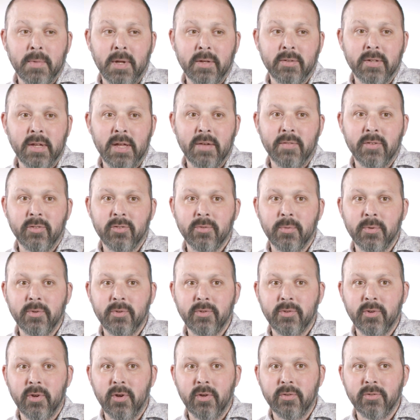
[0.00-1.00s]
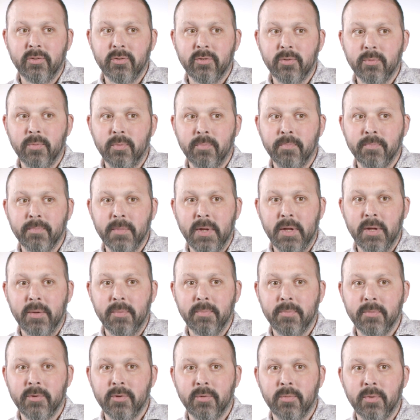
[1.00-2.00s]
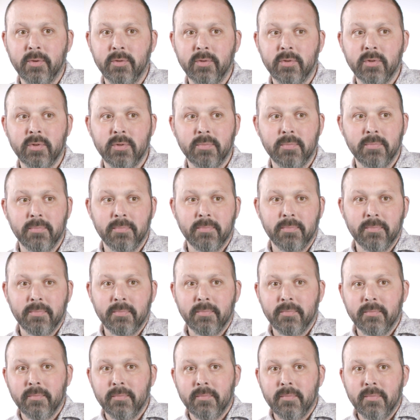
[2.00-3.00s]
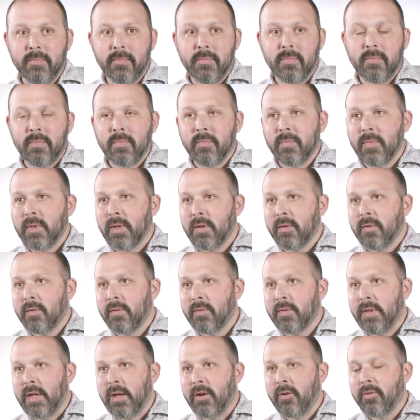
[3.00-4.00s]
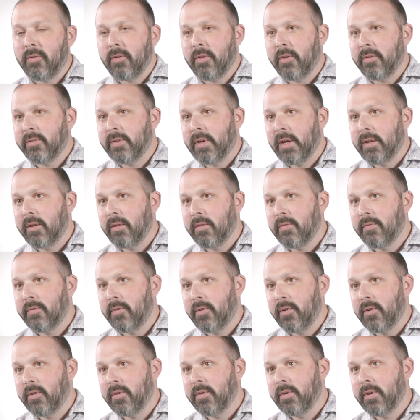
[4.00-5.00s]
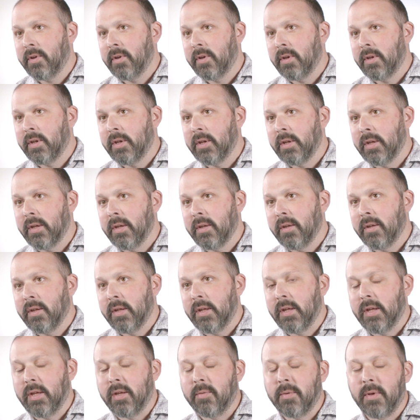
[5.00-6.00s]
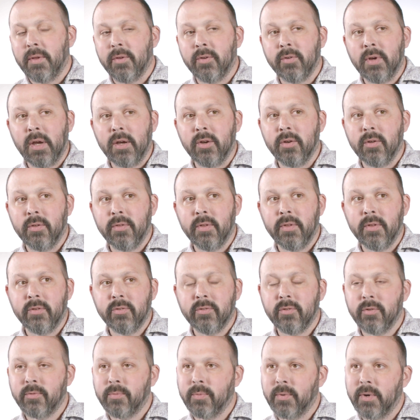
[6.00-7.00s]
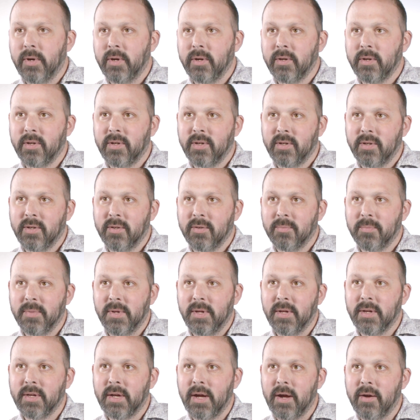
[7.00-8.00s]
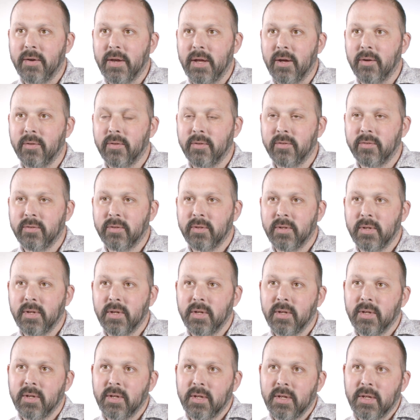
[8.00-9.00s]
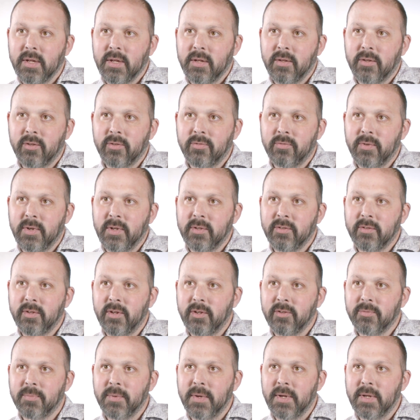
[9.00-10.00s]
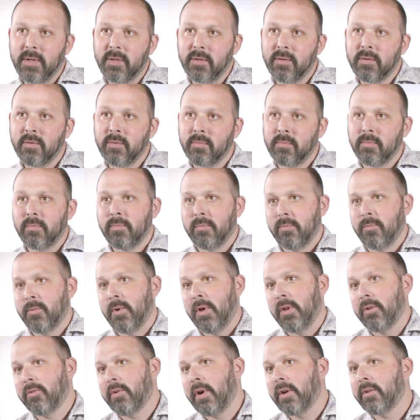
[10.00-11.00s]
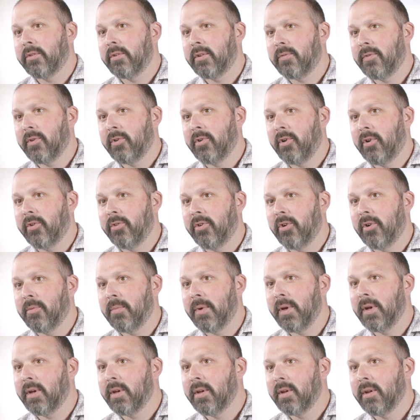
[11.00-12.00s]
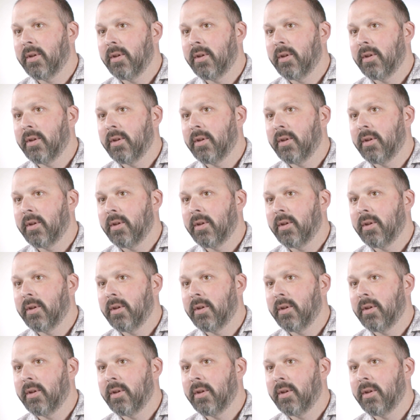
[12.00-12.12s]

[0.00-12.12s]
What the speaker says: say having someone to talk to, someone's there on the other side of the phone. I know that there's good work being carried out, and there's research being all granted for Chordoma,